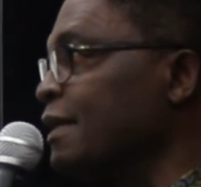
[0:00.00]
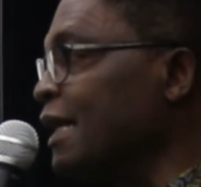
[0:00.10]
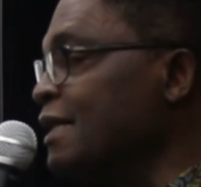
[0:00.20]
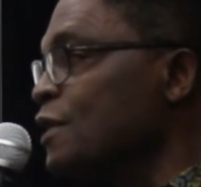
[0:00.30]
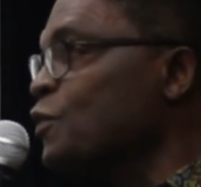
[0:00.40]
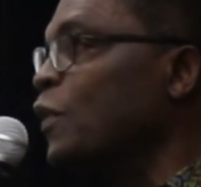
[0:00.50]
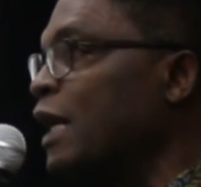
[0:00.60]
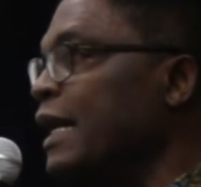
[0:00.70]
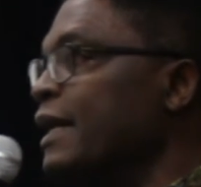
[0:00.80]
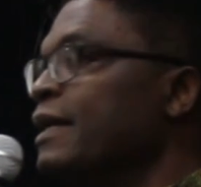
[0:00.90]
That is
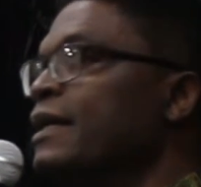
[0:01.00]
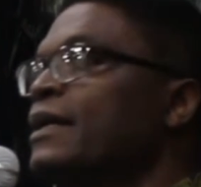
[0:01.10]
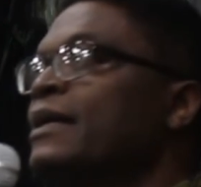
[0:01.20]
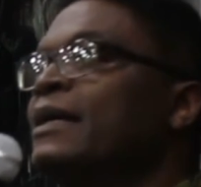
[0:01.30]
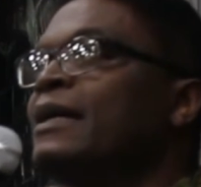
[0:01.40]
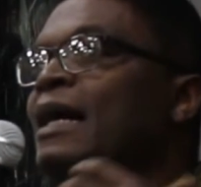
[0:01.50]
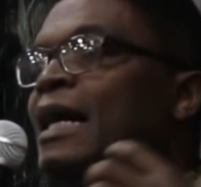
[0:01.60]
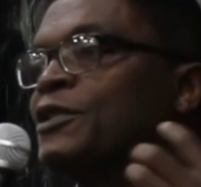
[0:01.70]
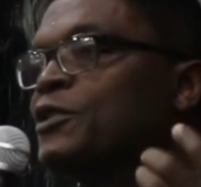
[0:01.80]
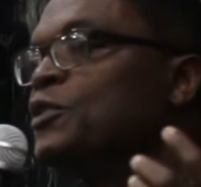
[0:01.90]
why,
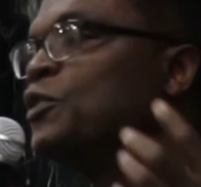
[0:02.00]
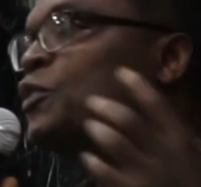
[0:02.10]
as